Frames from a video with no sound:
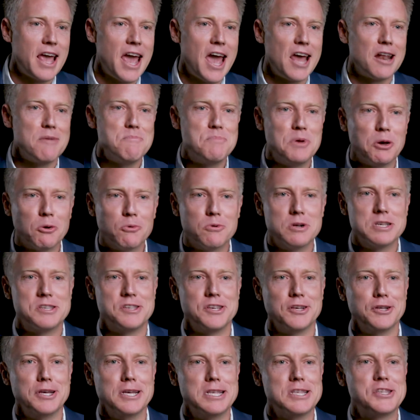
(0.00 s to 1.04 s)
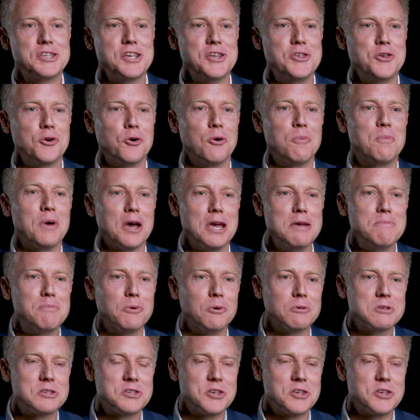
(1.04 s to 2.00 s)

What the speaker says: how to build resilience in your people.